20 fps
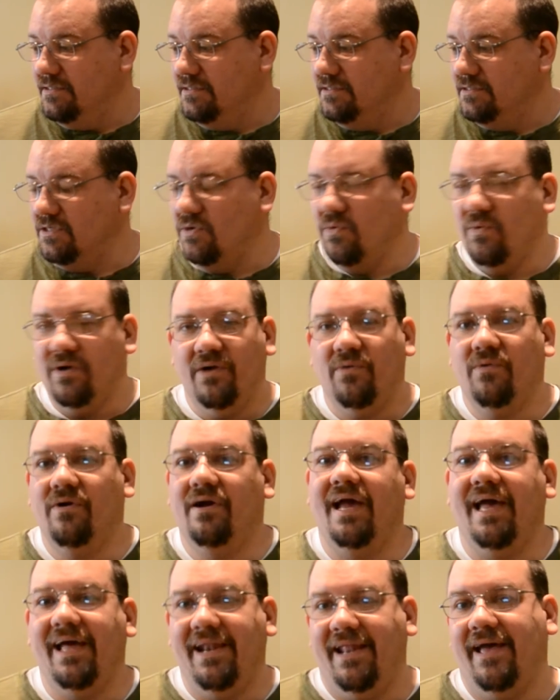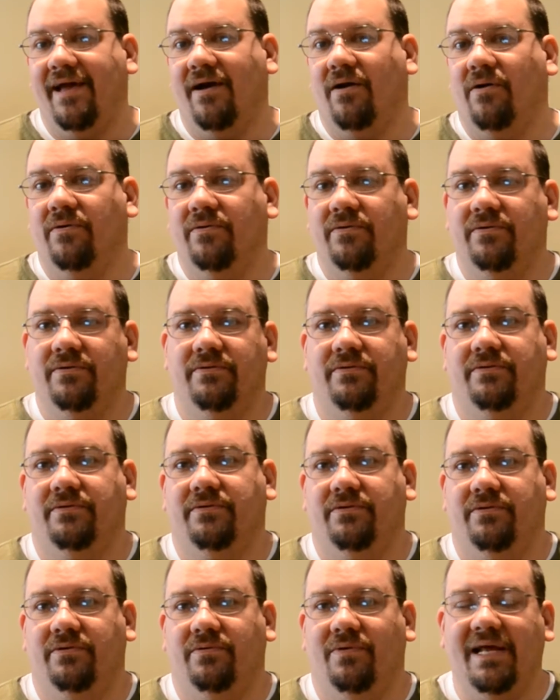So where we're at now.
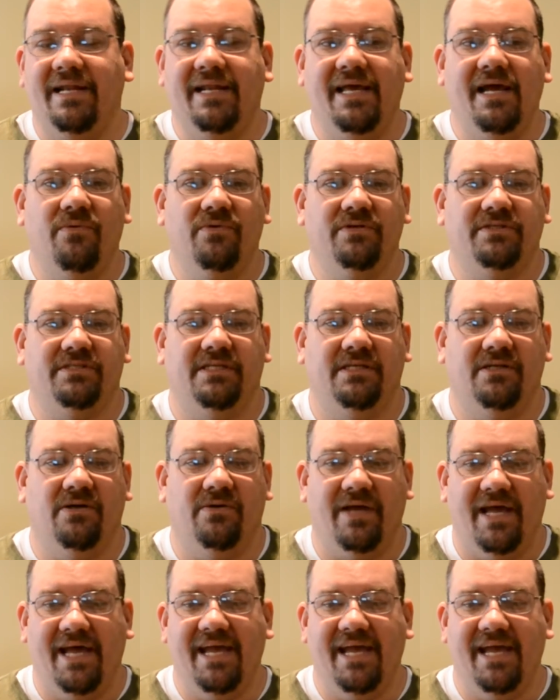Right now we're sitting on an